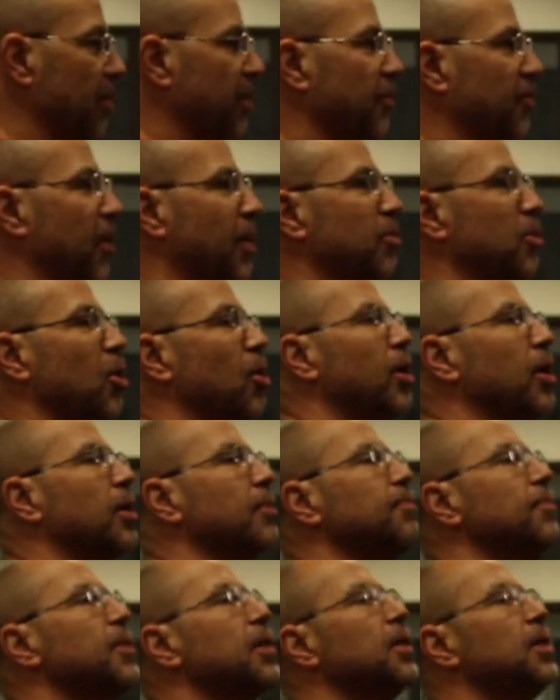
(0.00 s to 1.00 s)
And
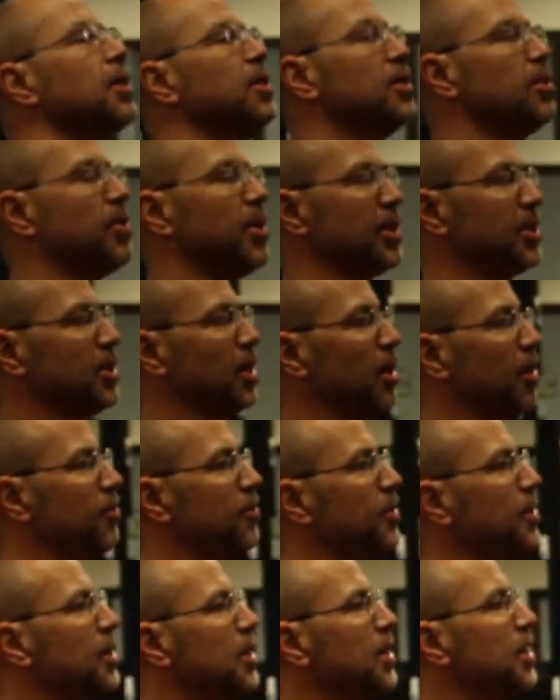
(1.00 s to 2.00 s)
they bring their
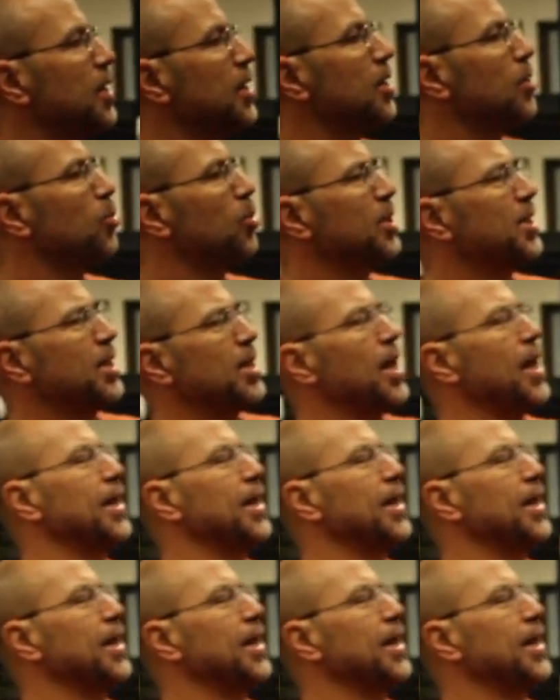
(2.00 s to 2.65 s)
industry